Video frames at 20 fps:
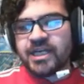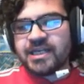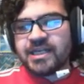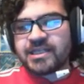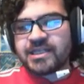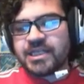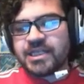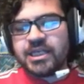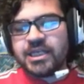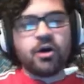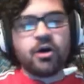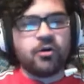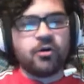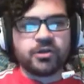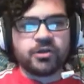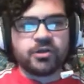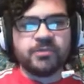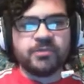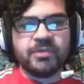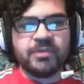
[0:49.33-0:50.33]
They're not all going to
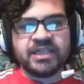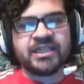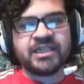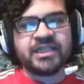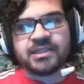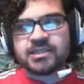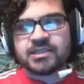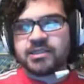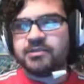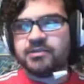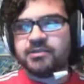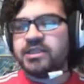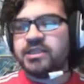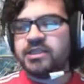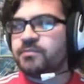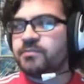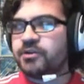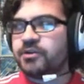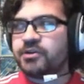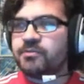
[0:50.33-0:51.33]
be Cantonian
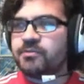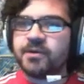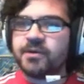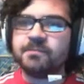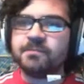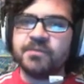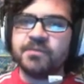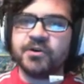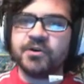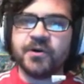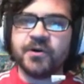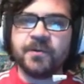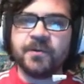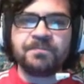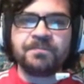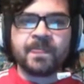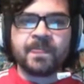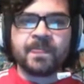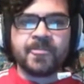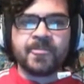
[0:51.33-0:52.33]
Pokemon, but
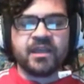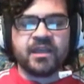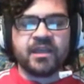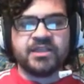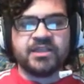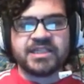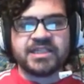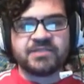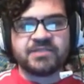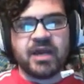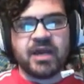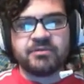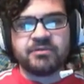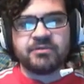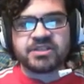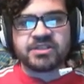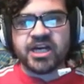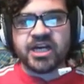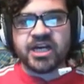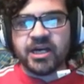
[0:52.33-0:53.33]
this is where we're
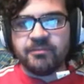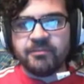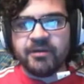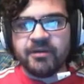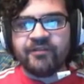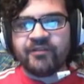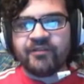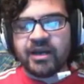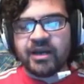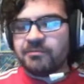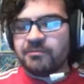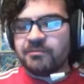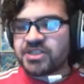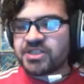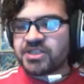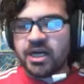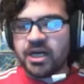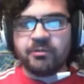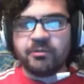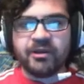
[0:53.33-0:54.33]
starting with, and we're starting
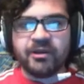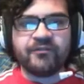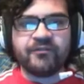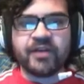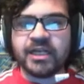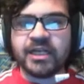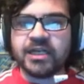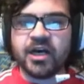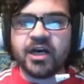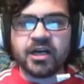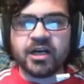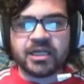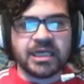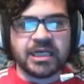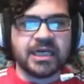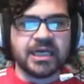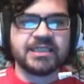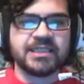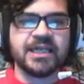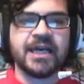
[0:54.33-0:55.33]
with an Arcanine
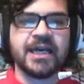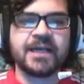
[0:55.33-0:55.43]
deck.